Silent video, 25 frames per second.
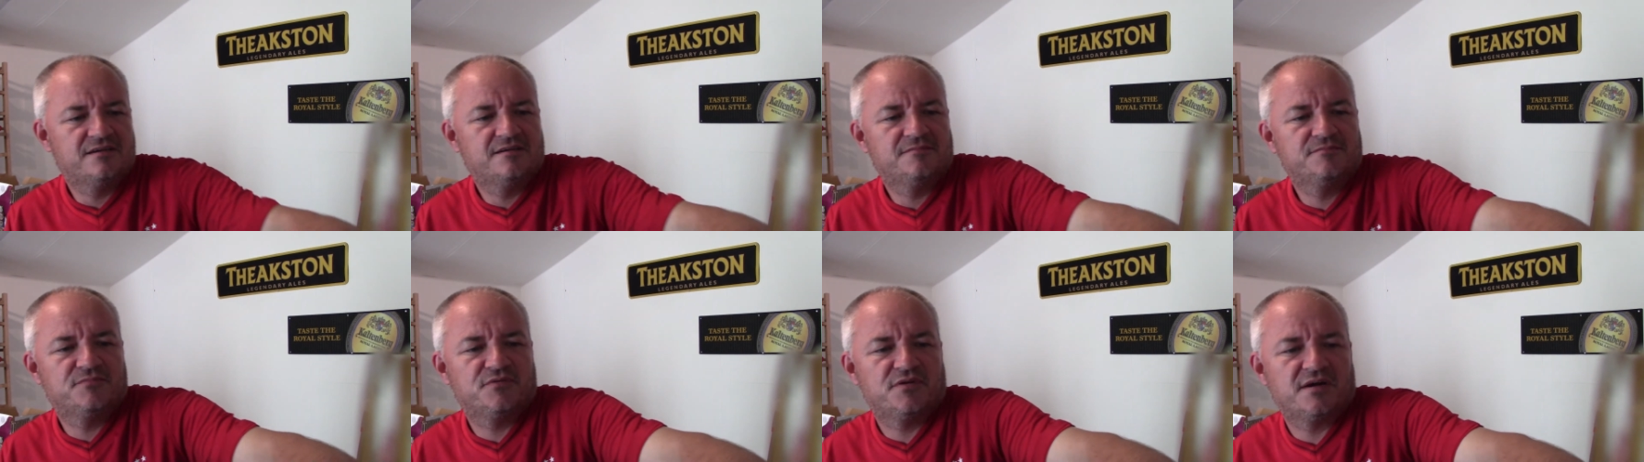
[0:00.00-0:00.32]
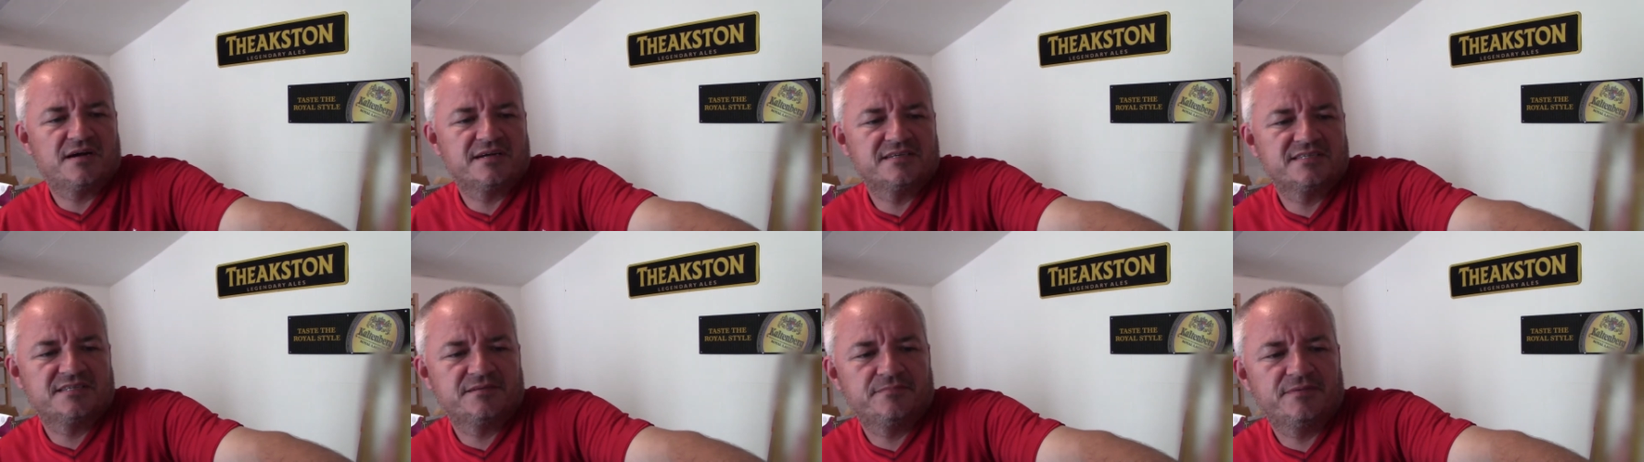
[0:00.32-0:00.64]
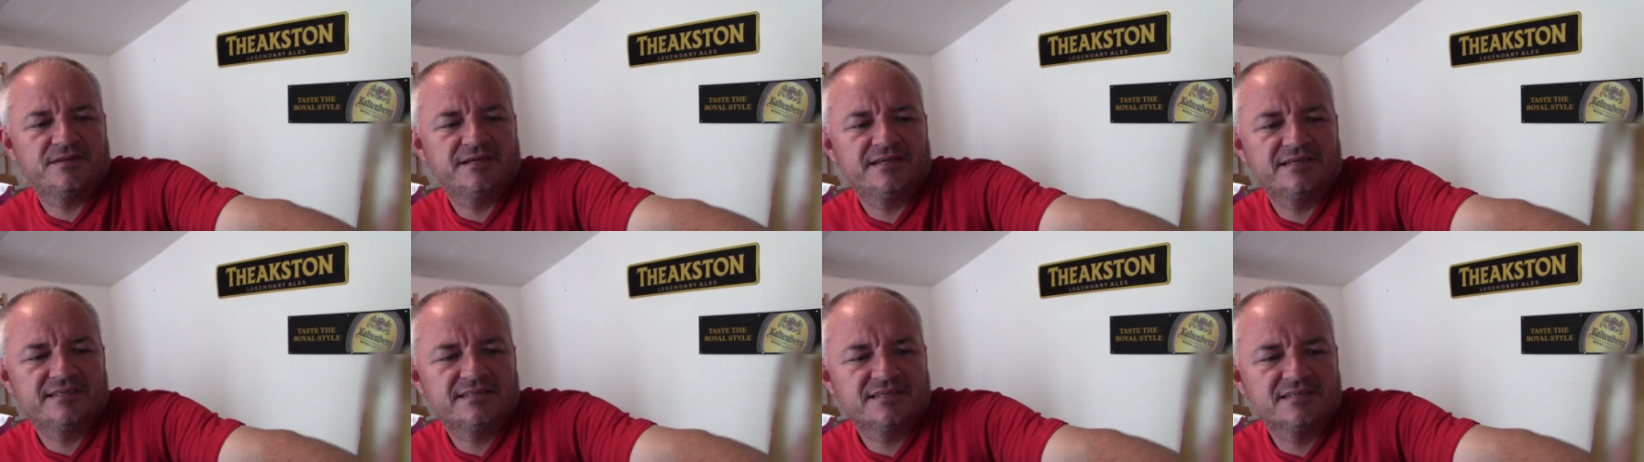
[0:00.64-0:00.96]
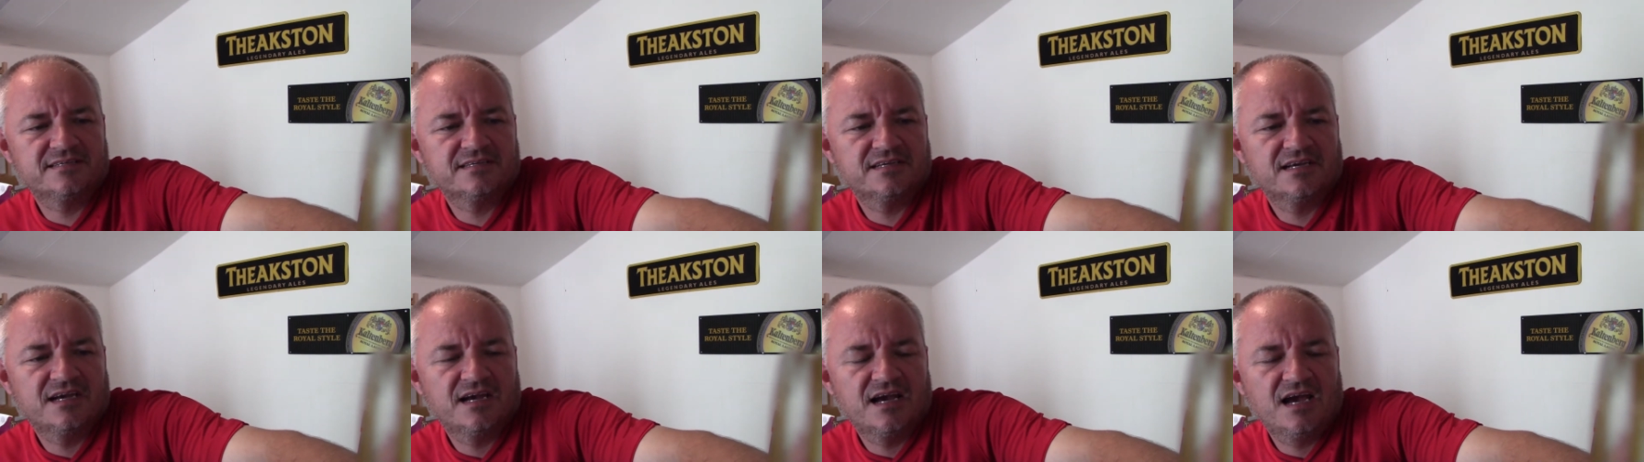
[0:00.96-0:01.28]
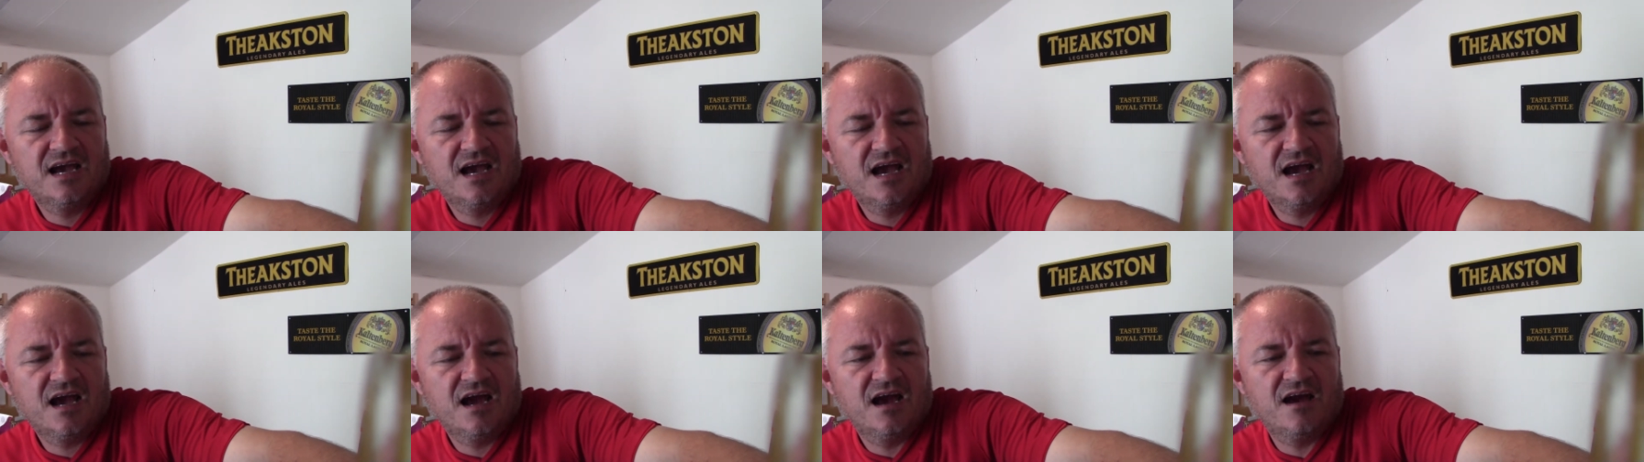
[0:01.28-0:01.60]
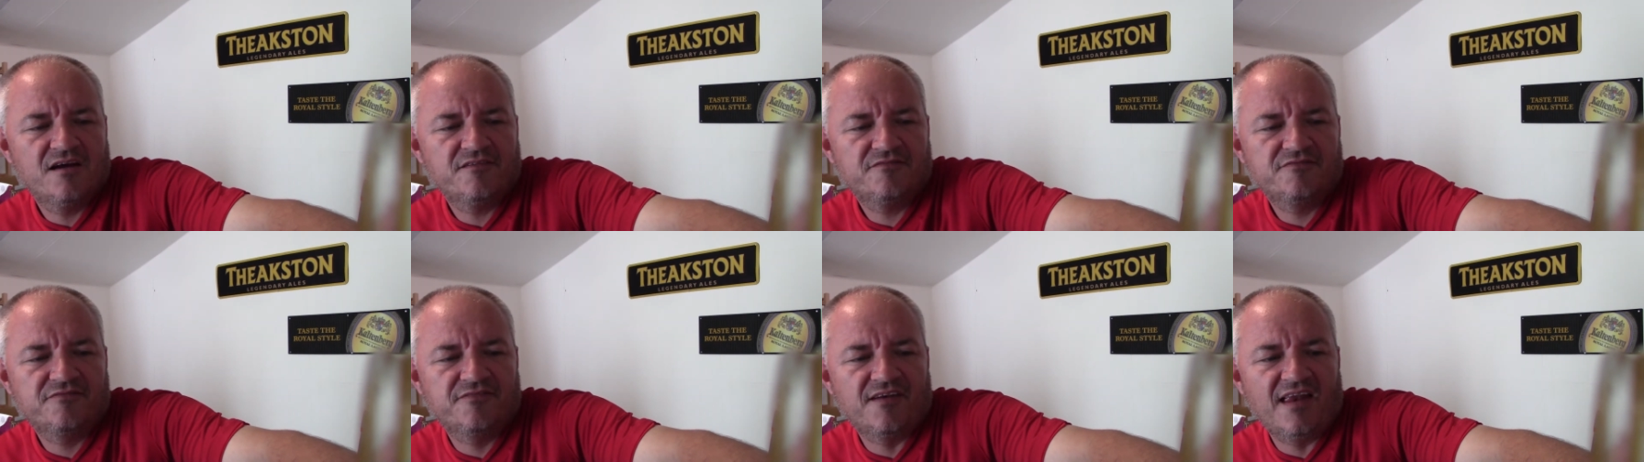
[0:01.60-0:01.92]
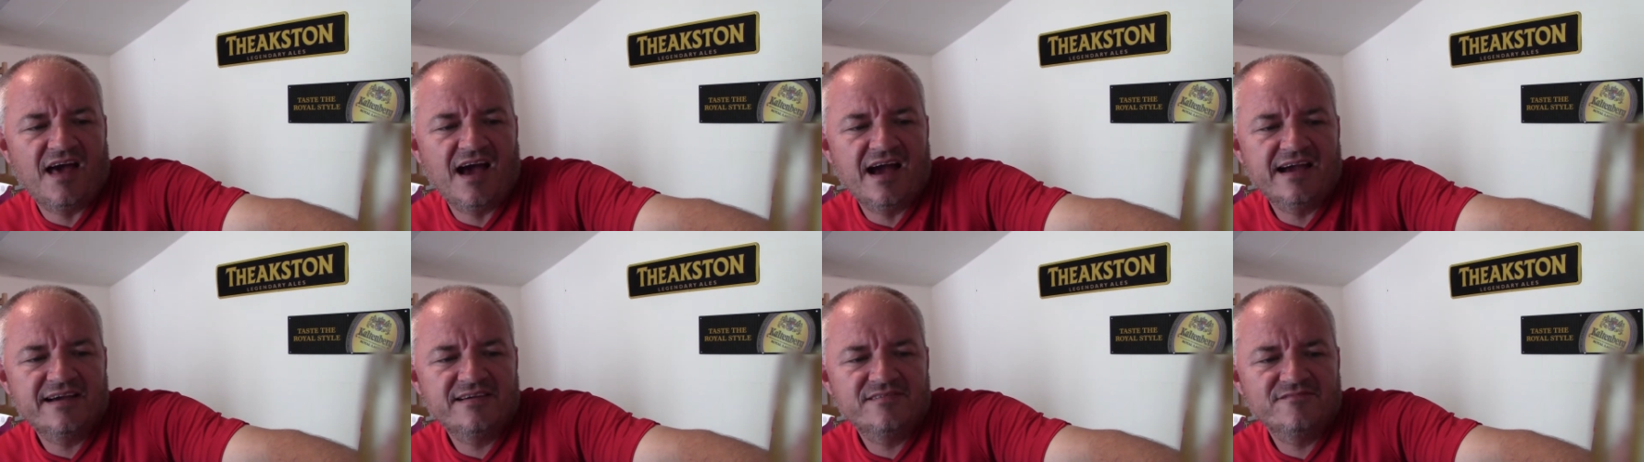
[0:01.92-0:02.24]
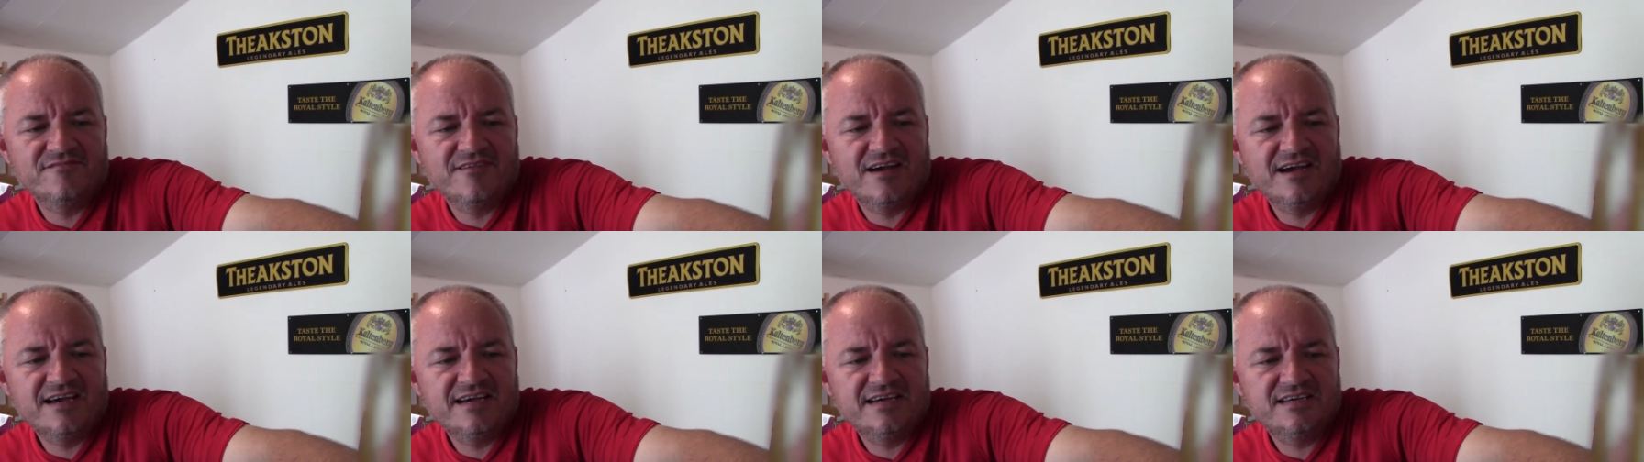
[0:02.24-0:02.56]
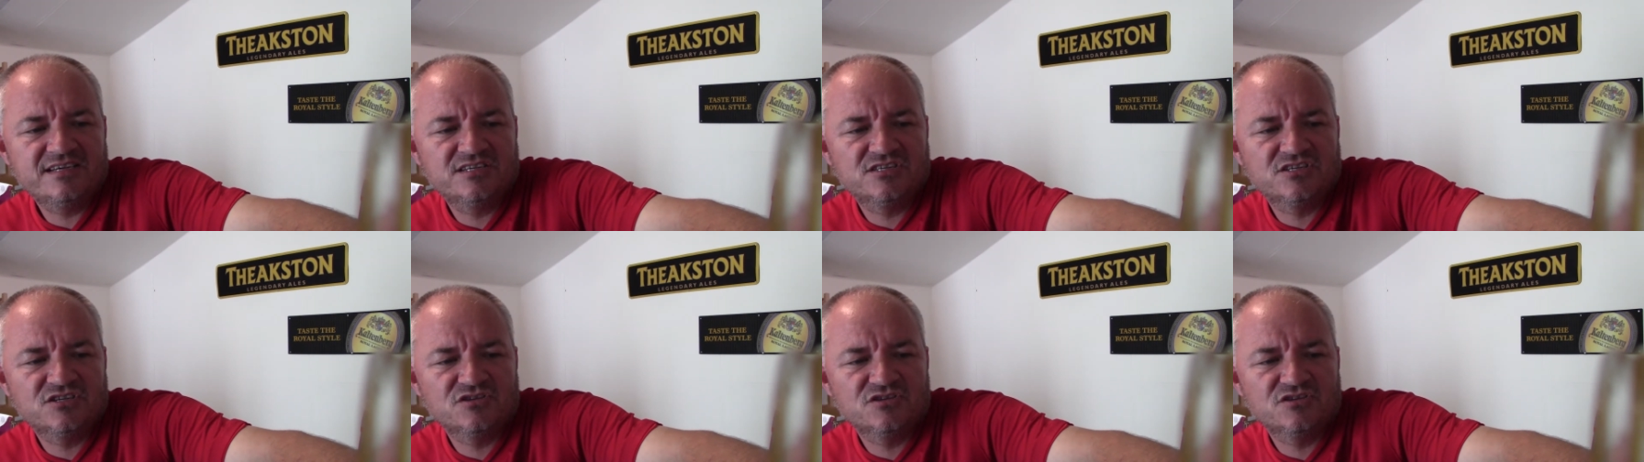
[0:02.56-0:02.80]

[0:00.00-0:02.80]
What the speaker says: Pricey bleeders. Flying Race,